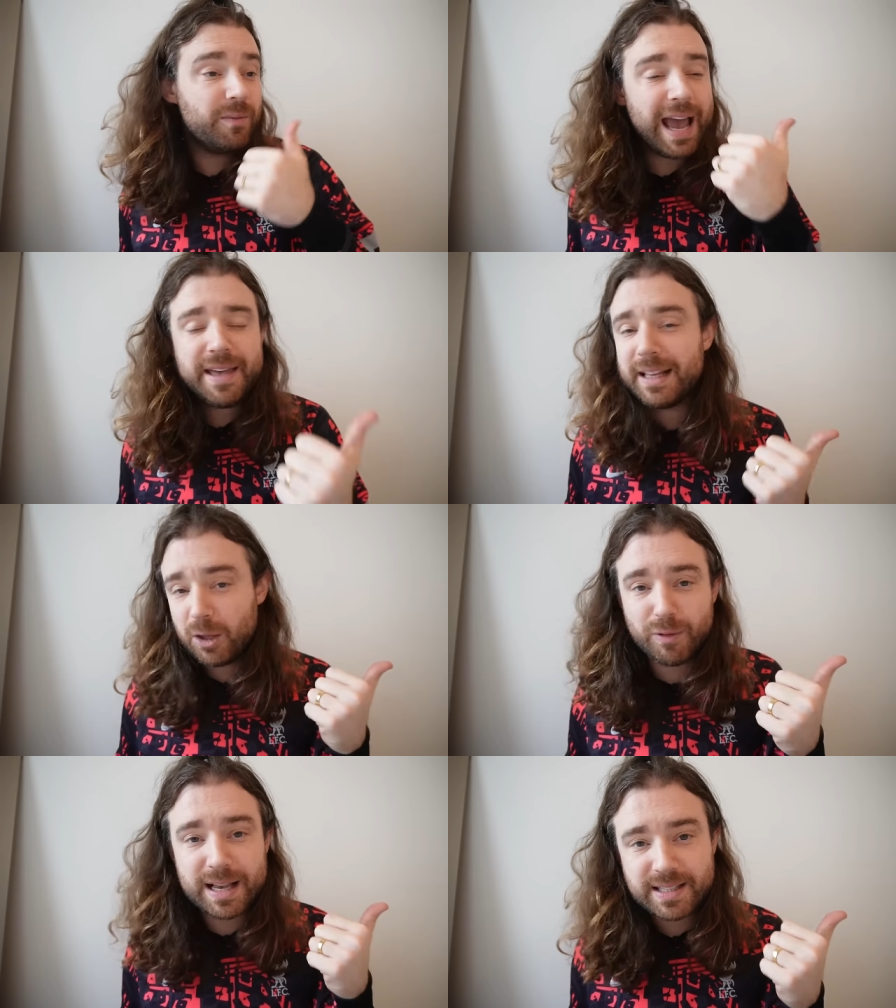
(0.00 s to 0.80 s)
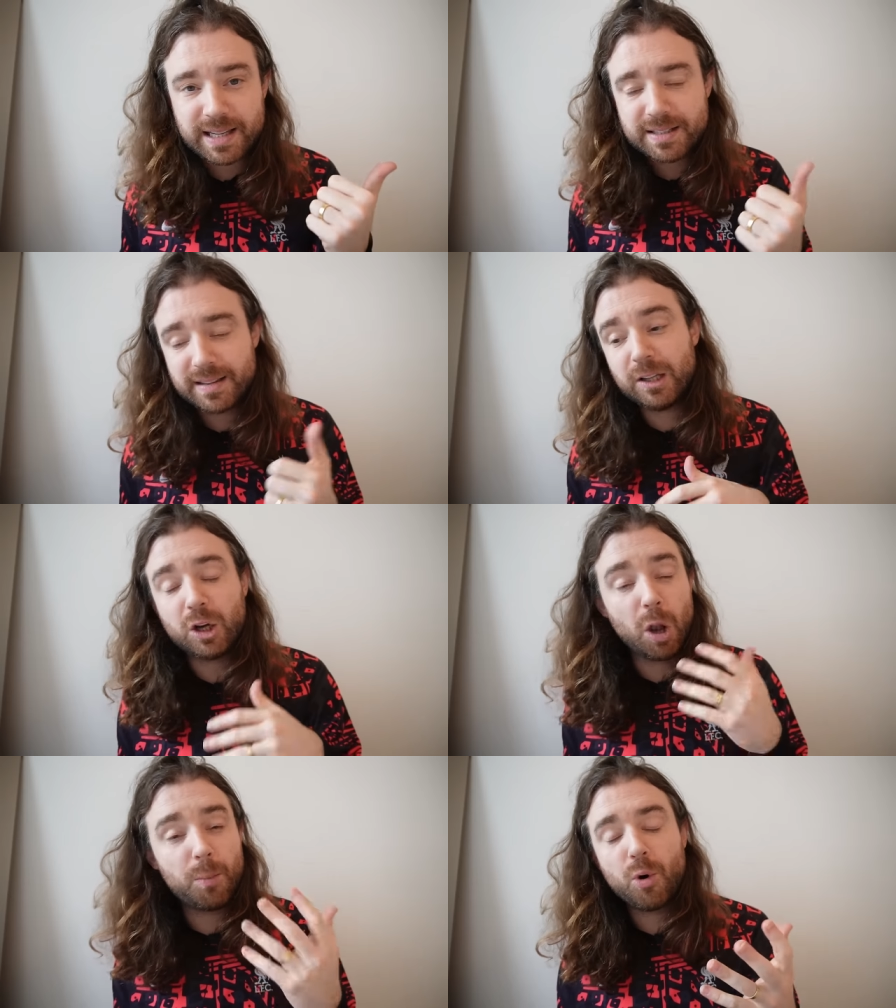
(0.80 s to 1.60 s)
A, they look rested, they
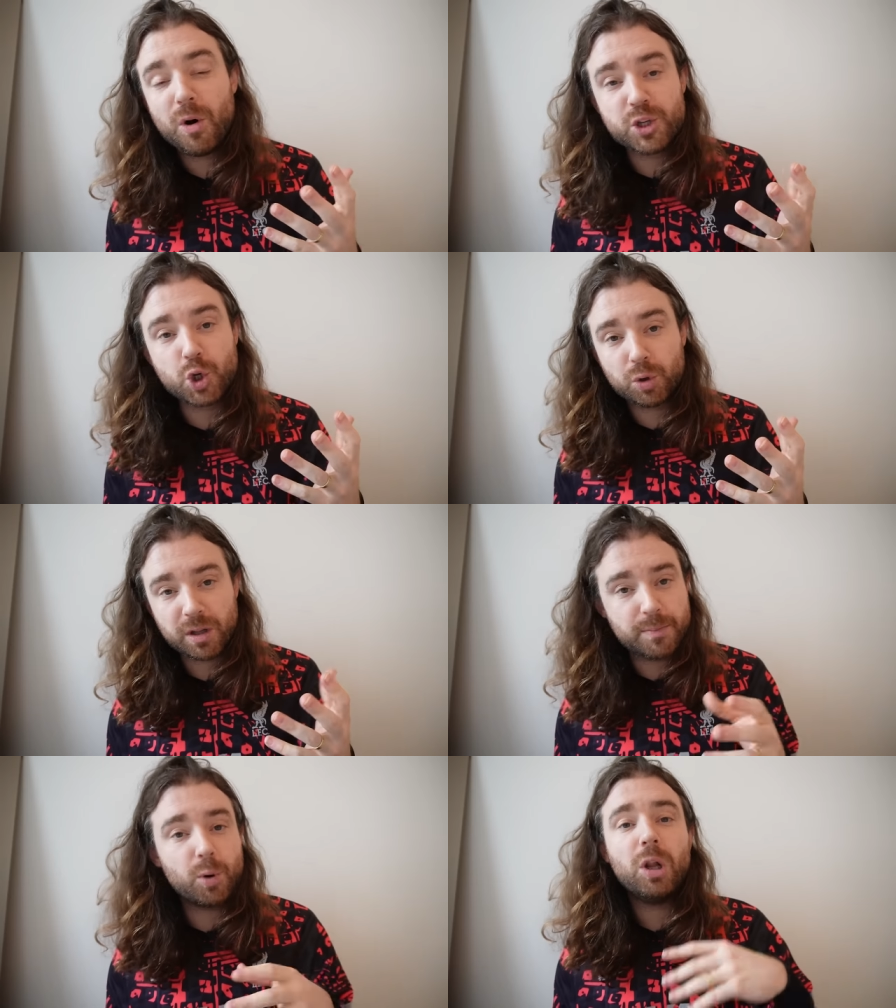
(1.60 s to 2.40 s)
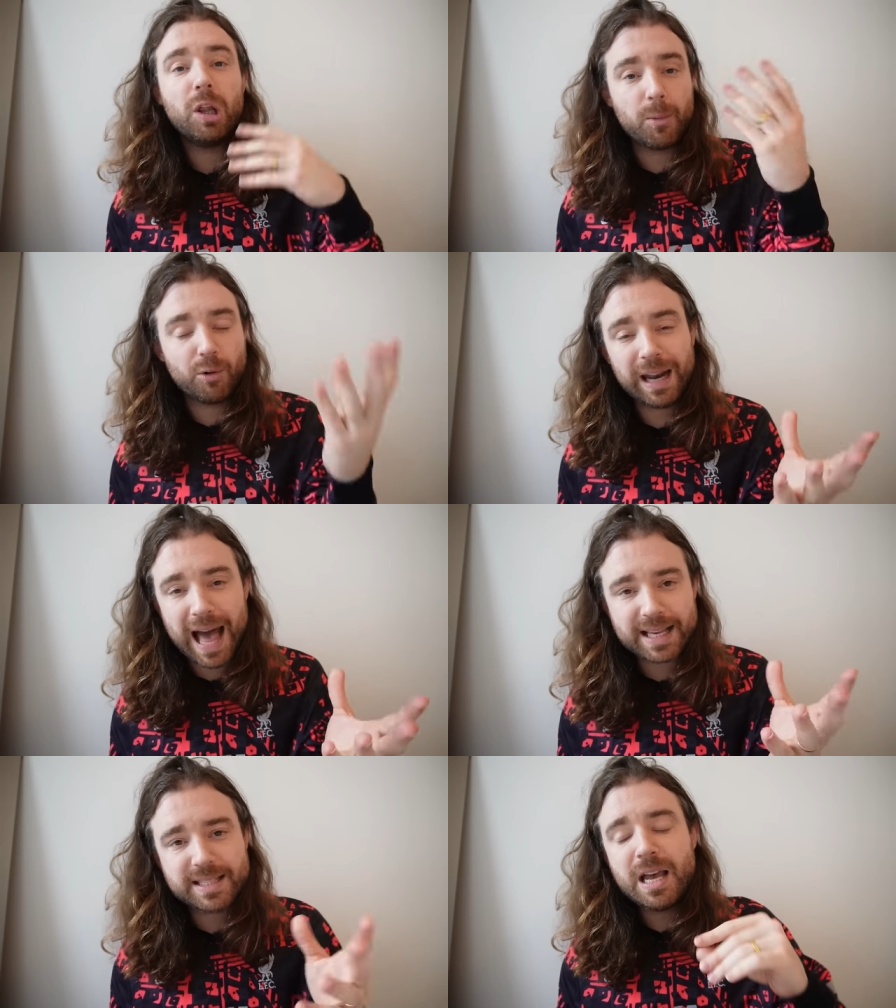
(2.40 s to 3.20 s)
look a lot more assured on the ball, a lot more
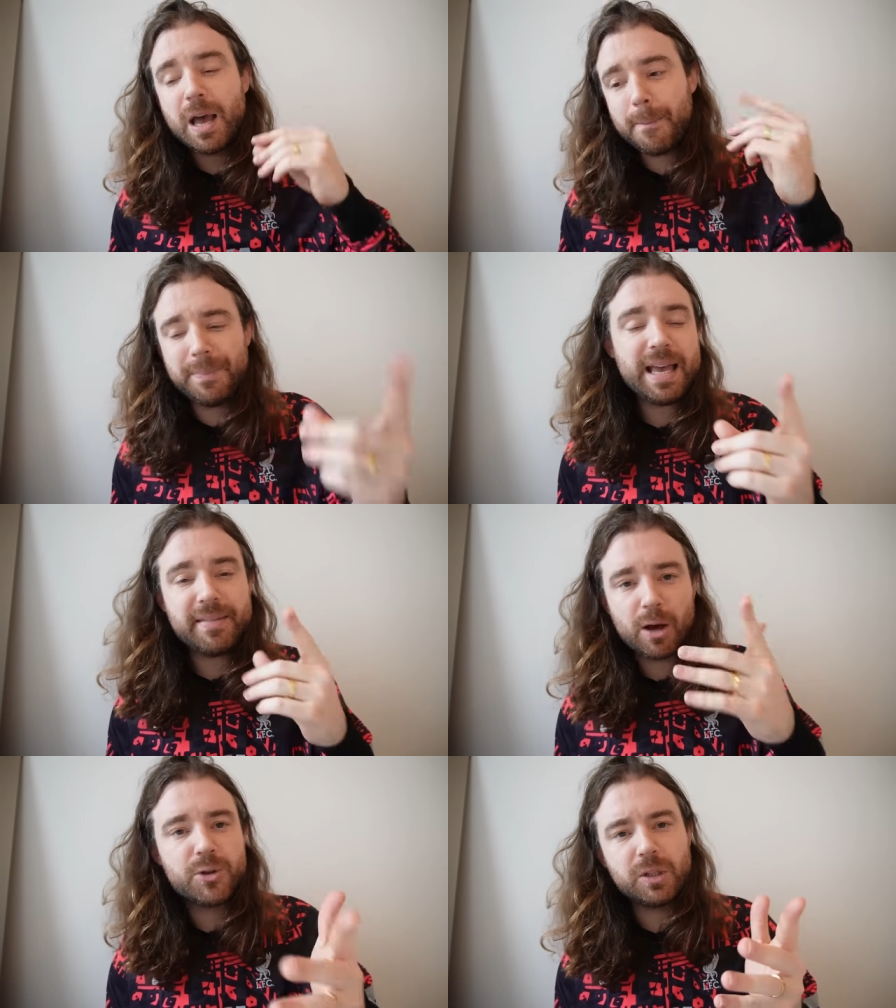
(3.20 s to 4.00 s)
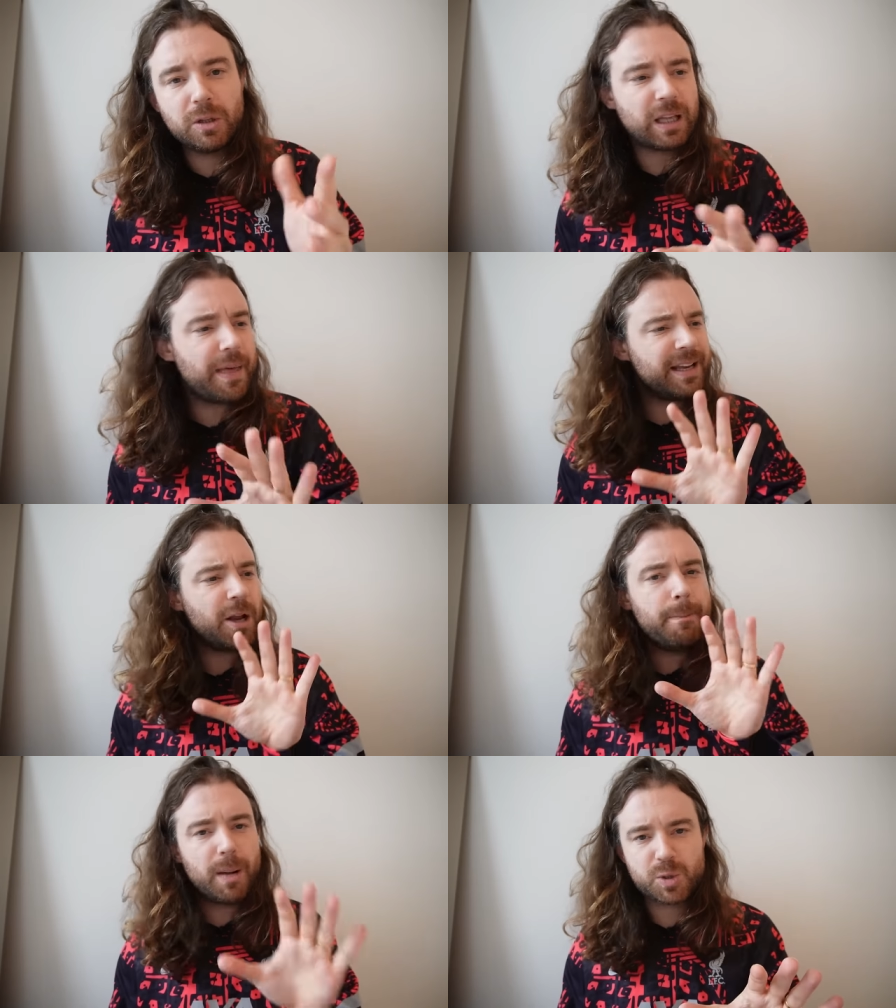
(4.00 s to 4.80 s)
relaxed, and B, they also look like they
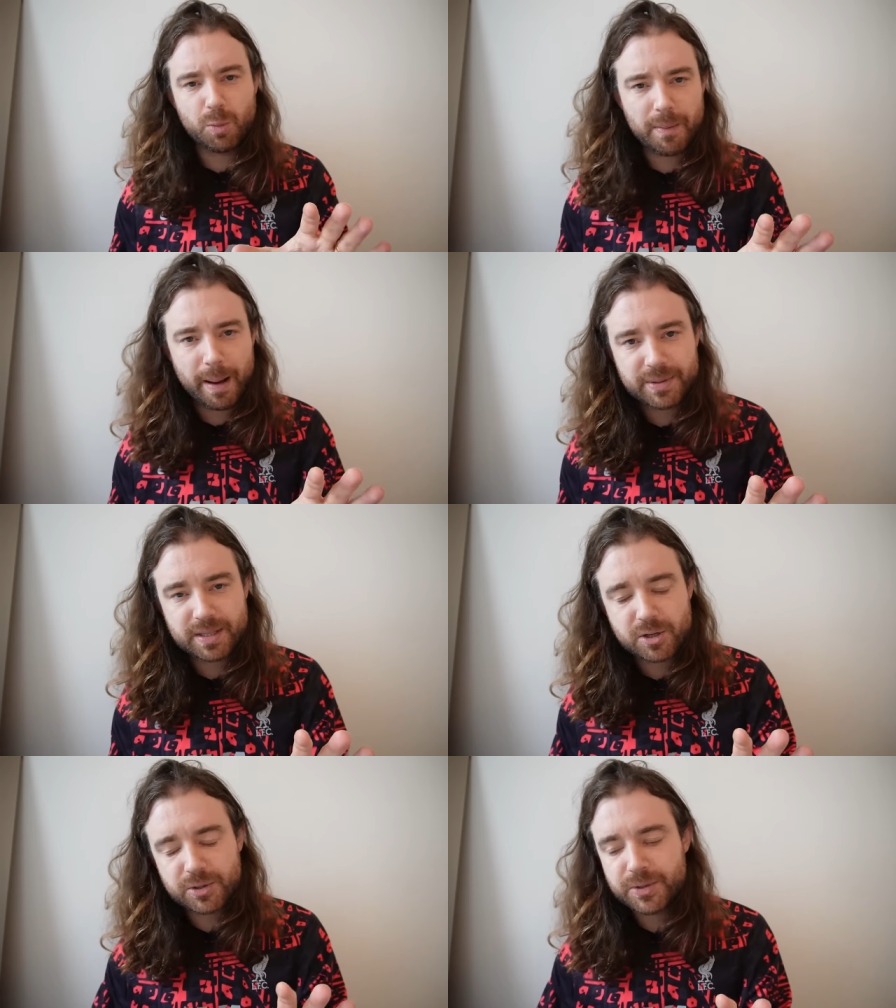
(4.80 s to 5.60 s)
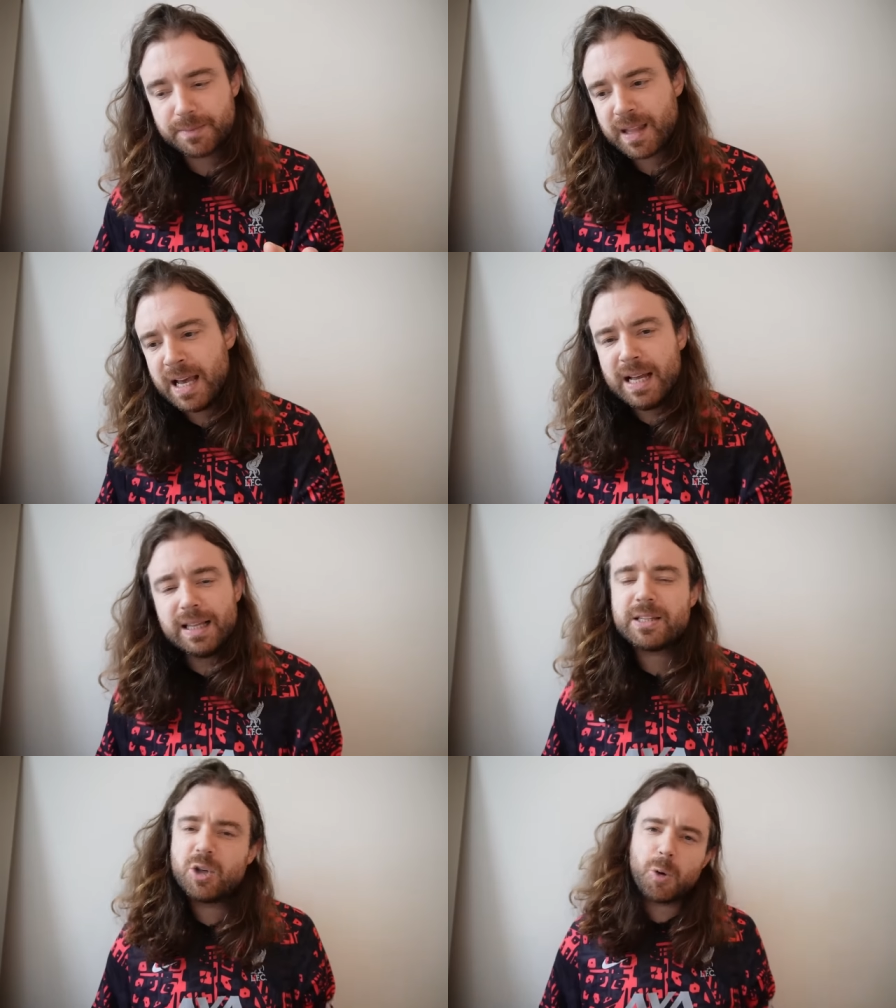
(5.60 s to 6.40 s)
know much more about positions.
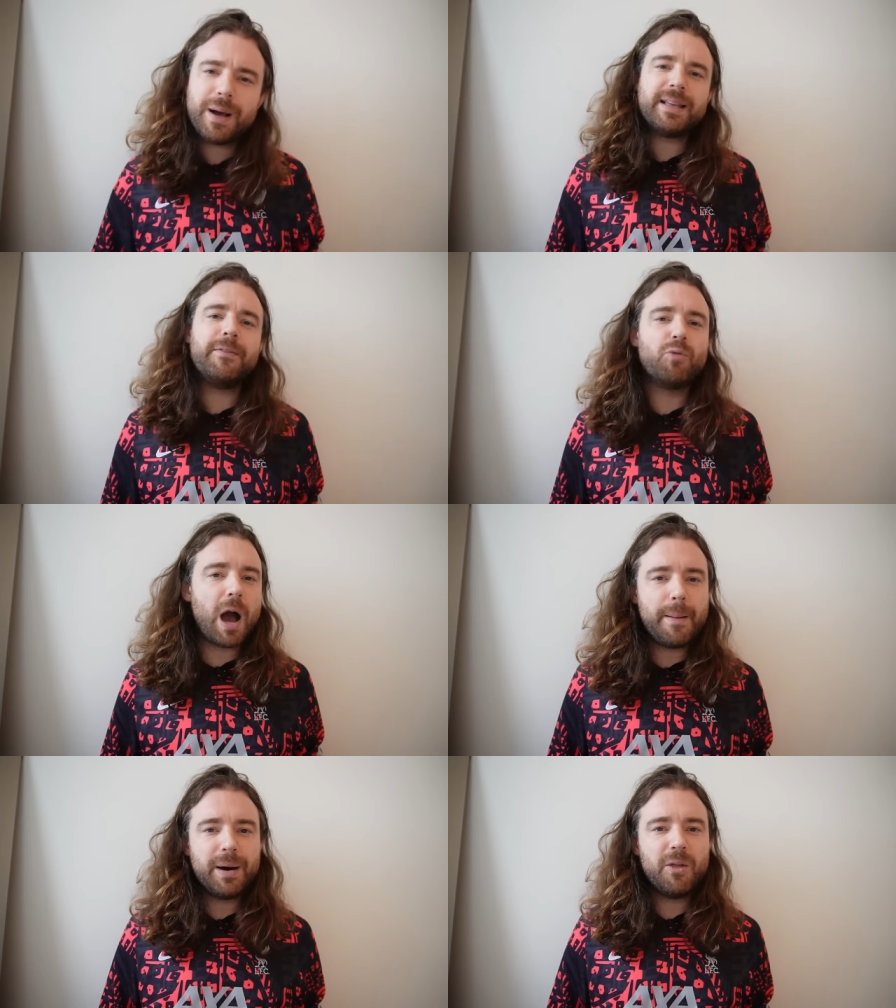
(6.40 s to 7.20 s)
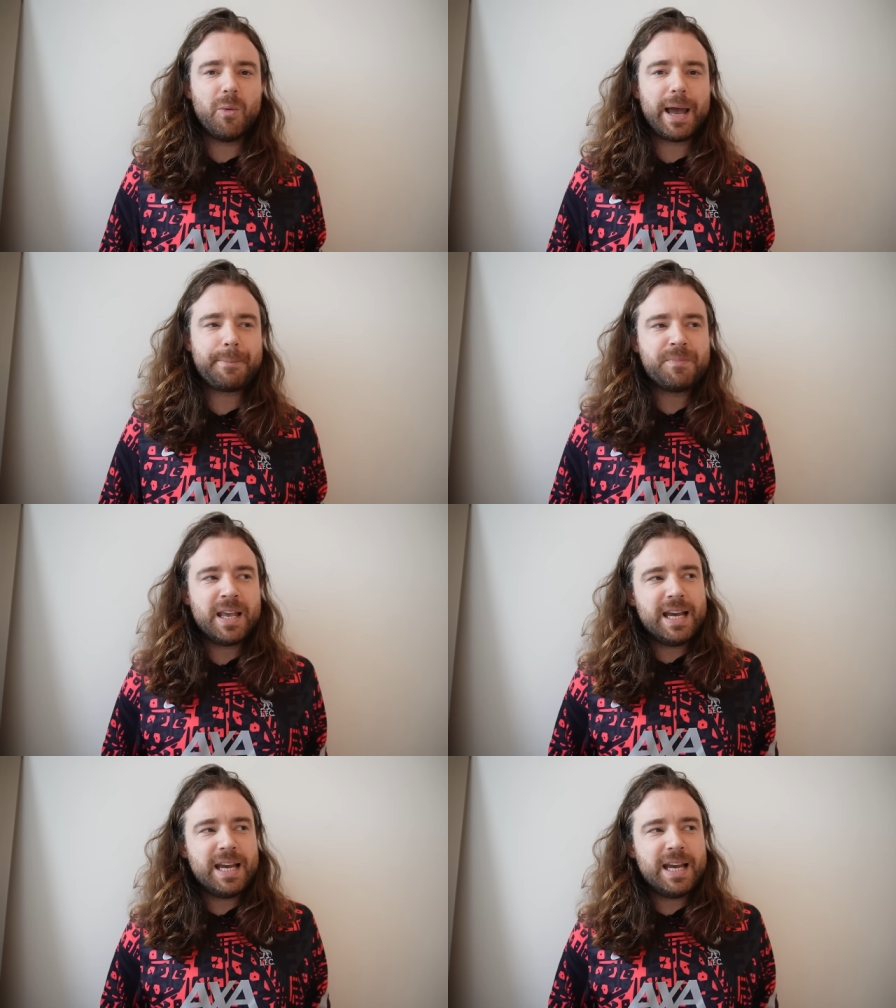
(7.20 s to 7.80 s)
Let's talk about David Raya, by the way.